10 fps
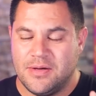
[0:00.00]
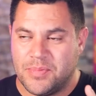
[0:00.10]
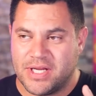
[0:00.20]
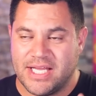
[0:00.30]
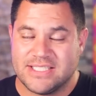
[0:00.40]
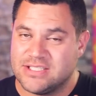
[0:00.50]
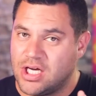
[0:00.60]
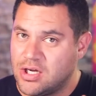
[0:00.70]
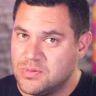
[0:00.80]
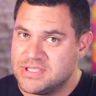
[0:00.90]
But again, it's
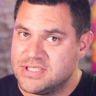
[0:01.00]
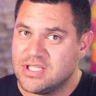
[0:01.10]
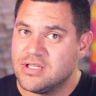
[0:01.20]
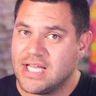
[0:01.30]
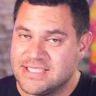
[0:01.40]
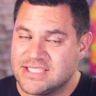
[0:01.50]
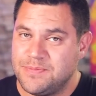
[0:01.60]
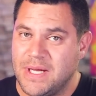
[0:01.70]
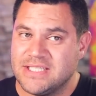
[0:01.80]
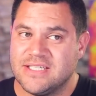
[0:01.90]
not always the less
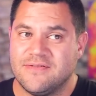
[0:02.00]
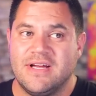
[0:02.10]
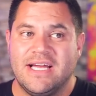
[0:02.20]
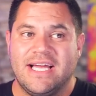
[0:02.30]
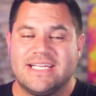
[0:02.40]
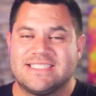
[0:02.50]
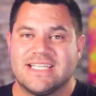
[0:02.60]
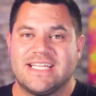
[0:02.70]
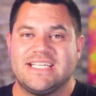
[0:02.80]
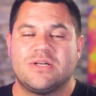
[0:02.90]
expensive, it's the
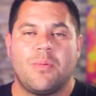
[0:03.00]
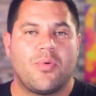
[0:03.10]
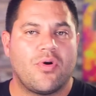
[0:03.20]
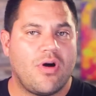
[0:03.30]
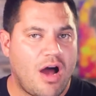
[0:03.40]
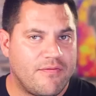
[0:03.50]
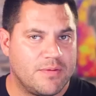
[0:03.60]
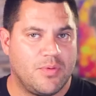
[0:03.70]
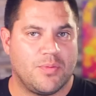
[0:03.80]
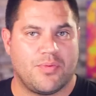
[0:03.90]
least
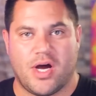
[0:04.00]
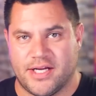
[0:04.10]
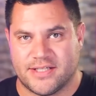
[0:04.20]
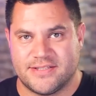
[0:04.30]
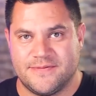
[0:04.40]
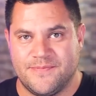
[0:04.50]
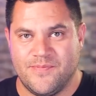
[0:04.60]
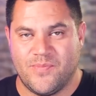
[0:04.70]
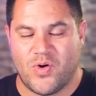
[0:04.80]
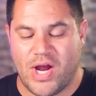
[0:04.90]
profitable products,
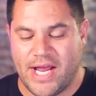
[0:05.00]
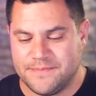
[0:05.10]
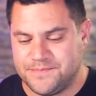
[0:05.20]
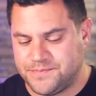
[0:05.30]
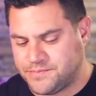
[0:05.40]
all right?